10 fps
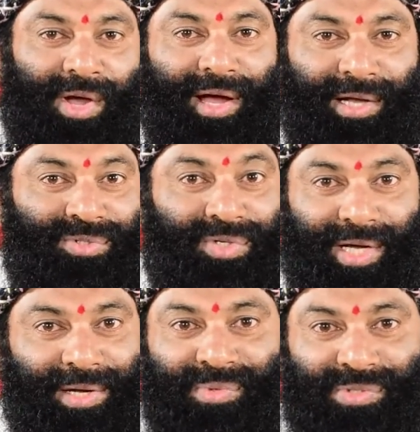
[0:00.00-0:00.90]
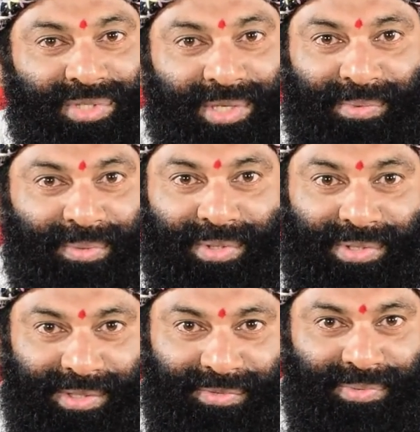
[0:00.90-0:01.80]
I thought I am in trouble
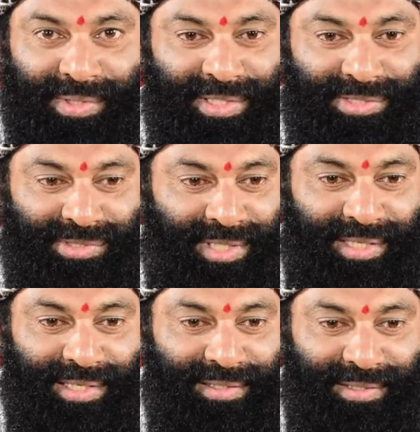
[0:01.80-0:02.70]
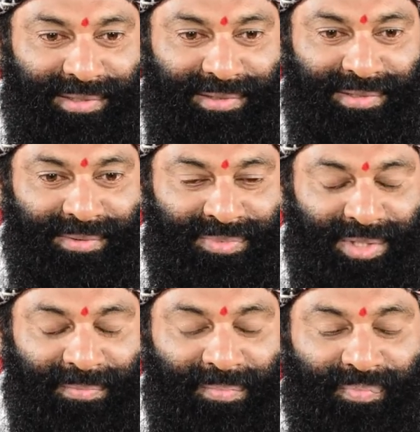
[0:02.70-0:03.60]
because everybody is drunk and uh,
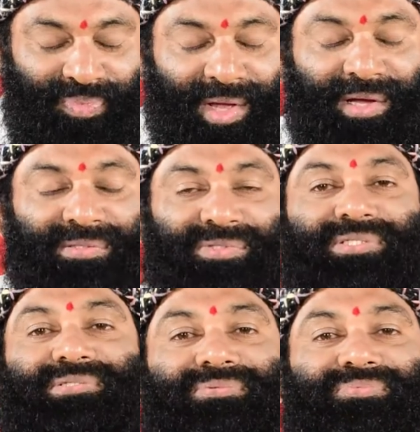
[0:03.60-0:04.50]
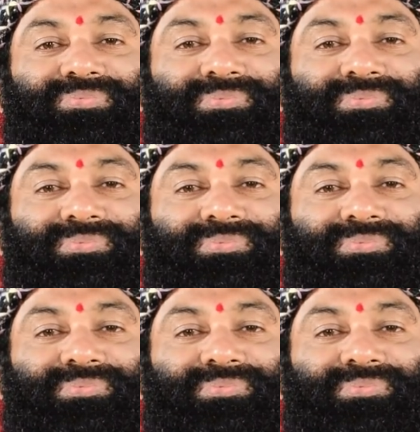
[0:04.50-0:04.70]
something. I just